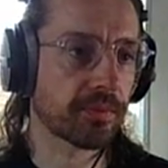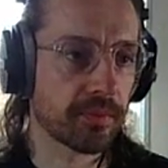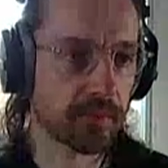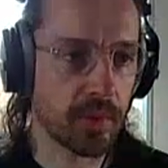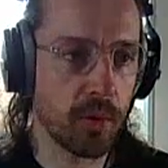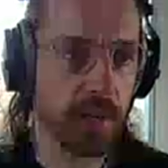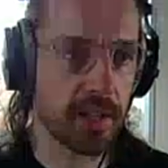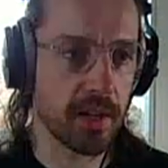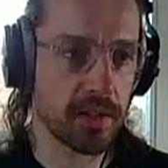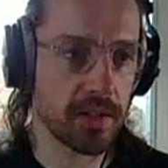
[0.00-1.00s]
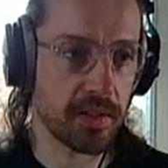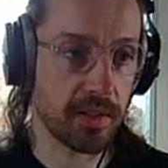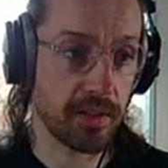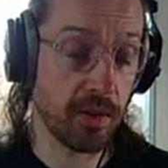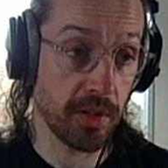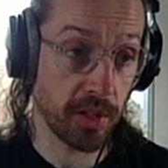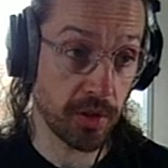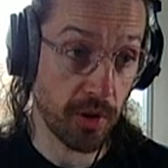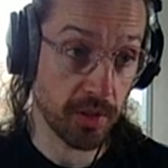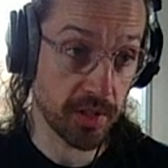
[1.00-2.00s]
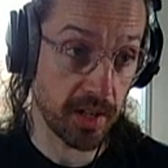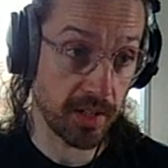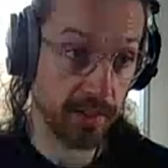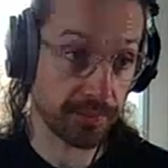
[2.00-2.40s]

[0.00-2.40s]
all it does on the controller side